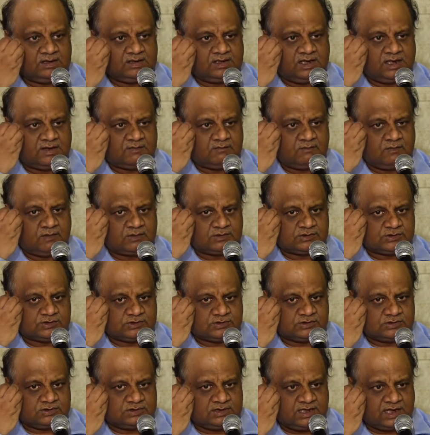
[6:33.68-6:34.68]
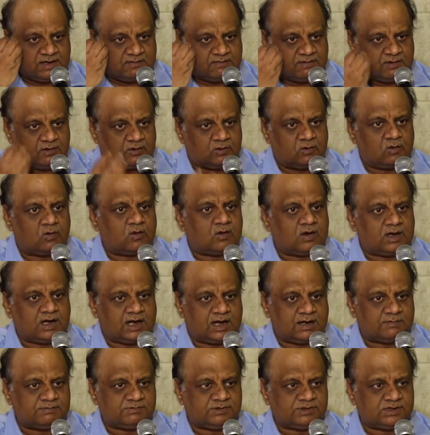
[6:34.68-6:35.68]
there was there were no
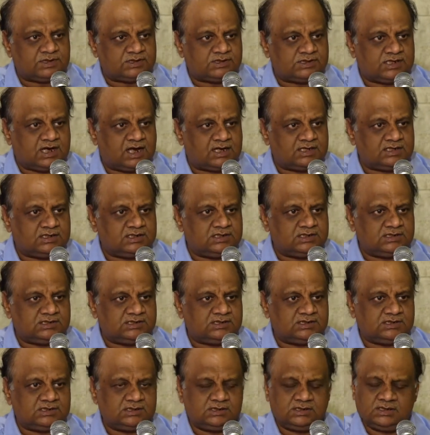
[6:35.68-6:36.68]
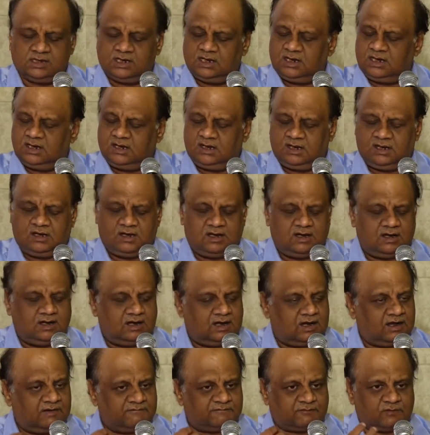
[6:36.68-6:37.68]
corruption charges
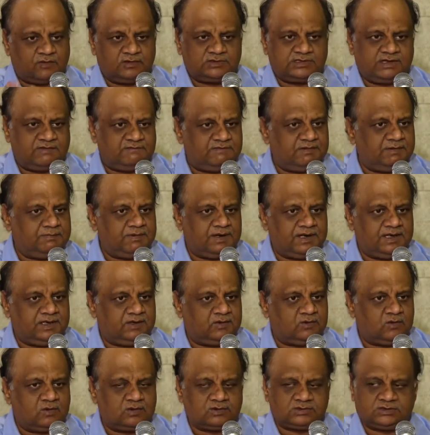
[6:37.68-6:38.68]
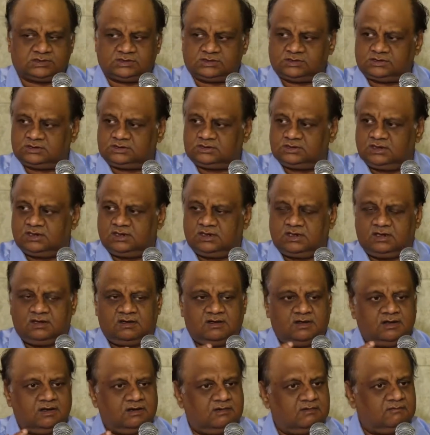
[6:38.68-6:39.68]
of course, everybody knows
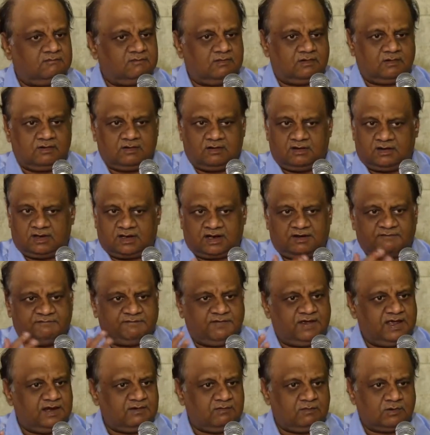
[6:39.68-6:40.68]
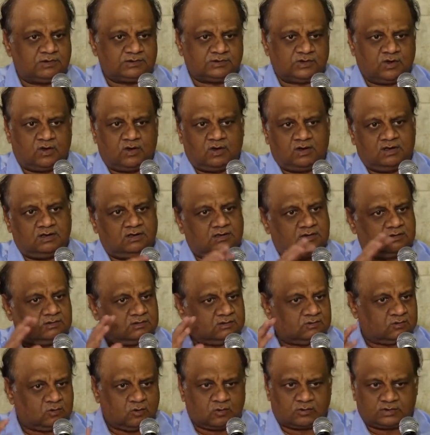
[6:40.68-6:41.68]
uh, Rafale was all
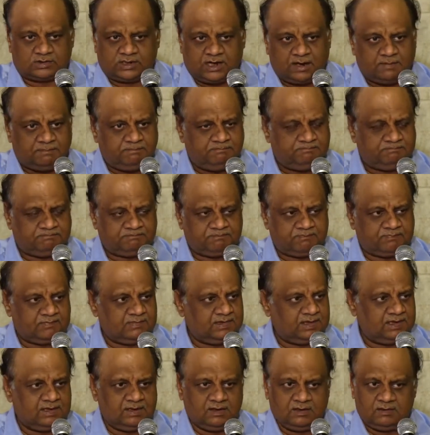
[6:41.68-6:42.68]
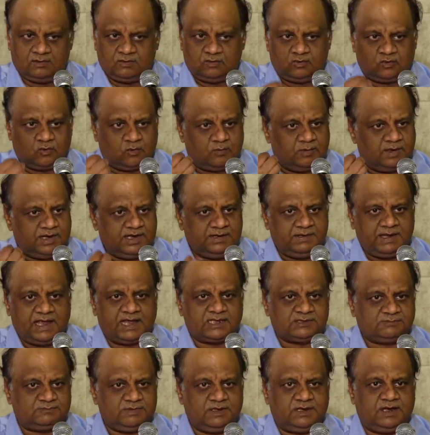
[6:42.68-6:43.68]
cooked up. Nobody
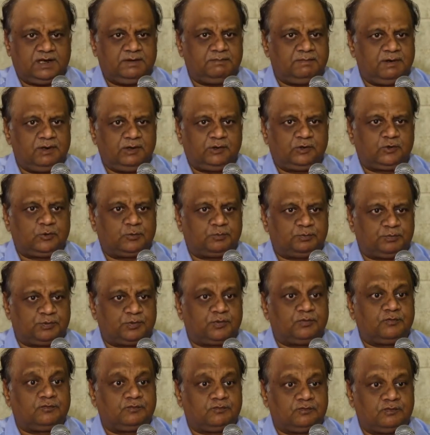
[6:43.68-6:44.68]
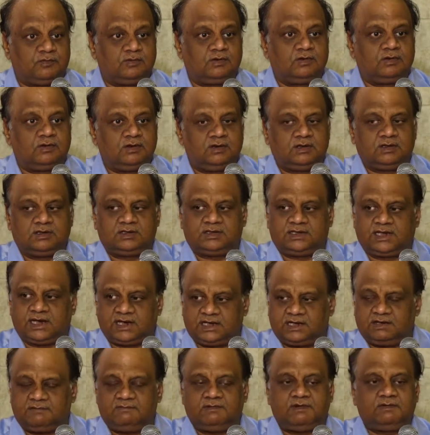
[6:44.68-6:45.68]
has been able to prove that
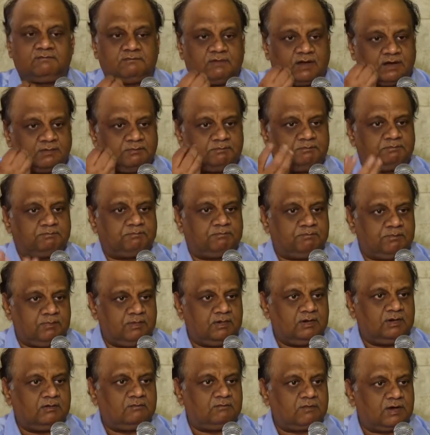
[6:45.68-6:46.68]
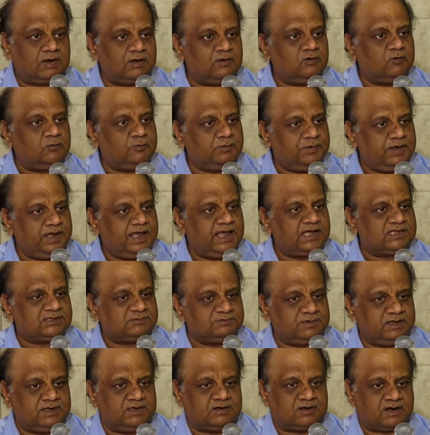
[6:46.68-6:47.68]
even one, one rupee has
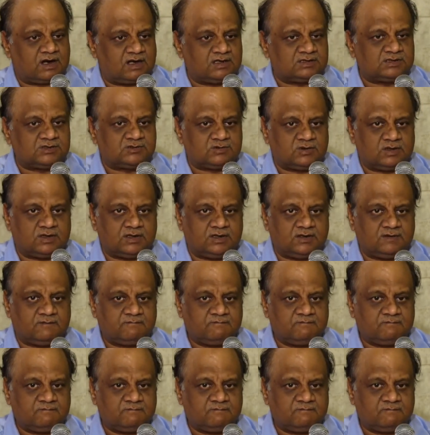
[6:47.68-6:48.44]
been transferred.